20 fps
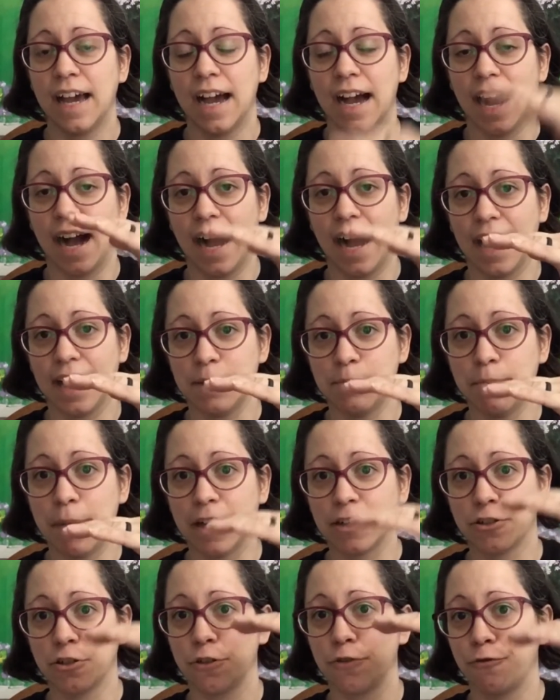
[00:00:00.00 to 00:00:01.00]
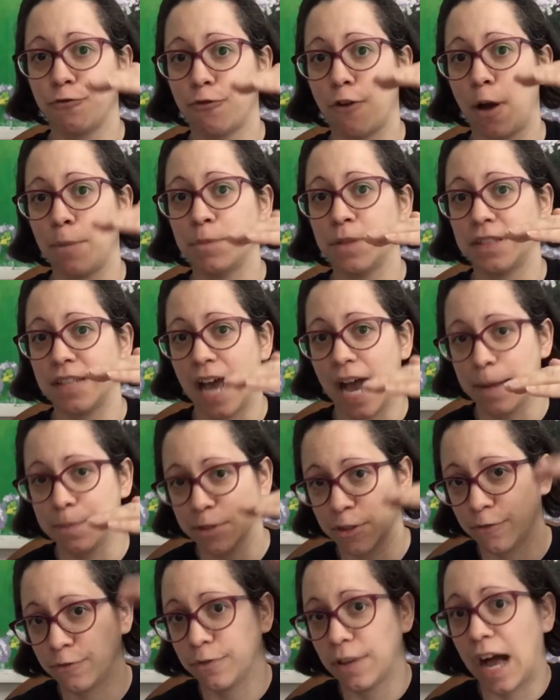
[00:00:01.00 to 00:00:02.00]
I measured from the top of
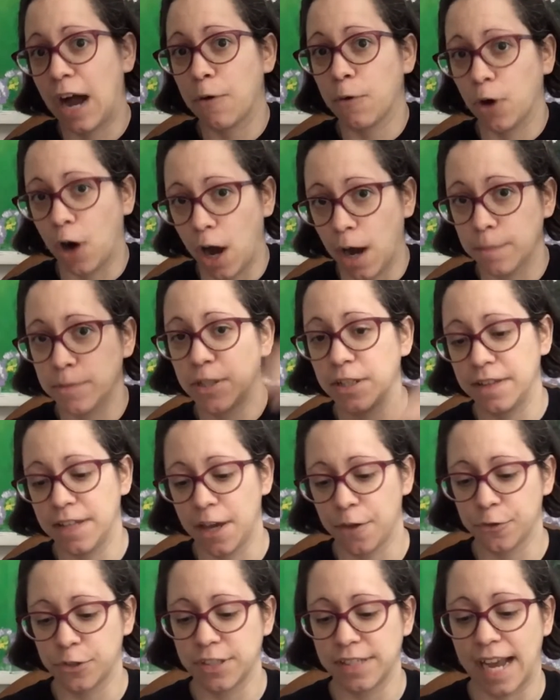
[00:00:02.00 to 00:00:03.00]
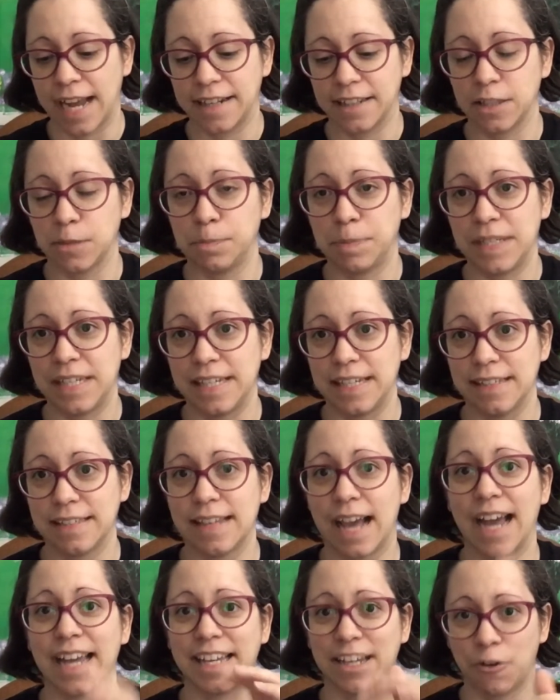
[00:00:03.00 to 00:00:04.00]
the flower up to the other side of the piece.
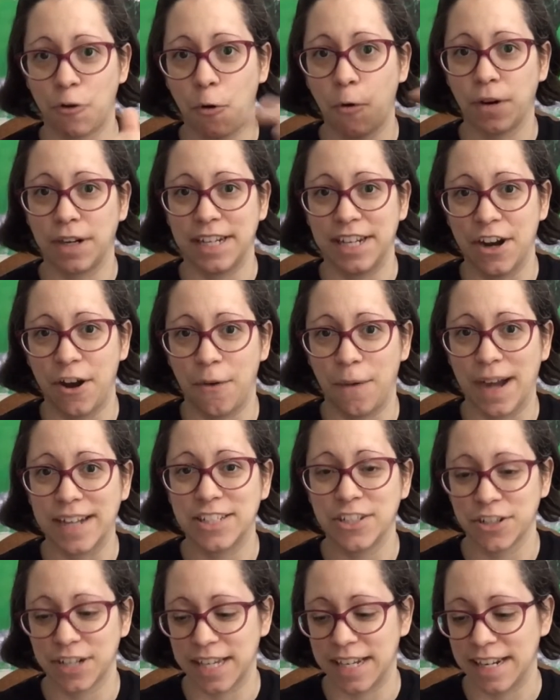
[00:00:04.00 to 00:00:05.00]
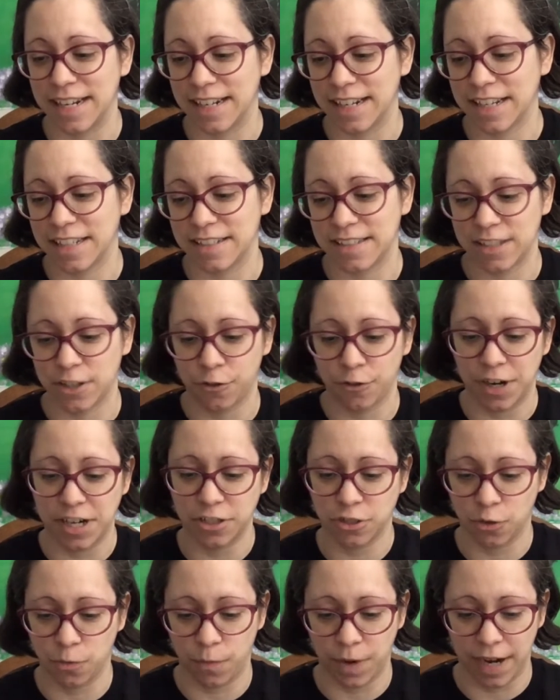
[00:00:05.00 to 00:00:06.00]
I took it into
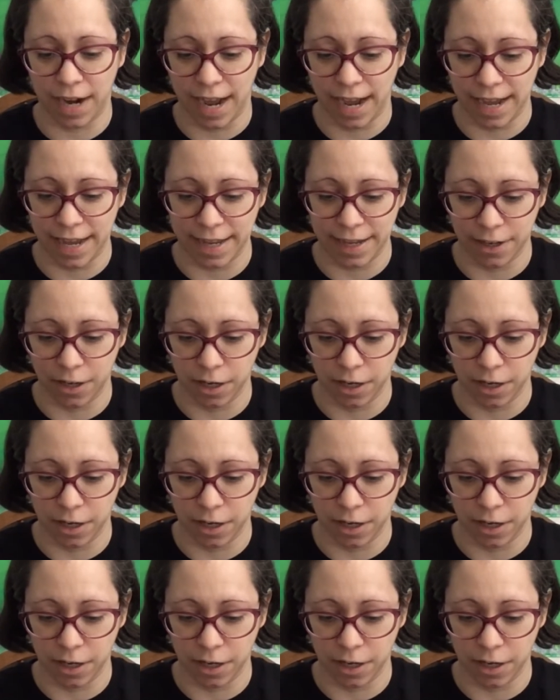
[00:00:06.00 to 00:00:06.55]
consideration when I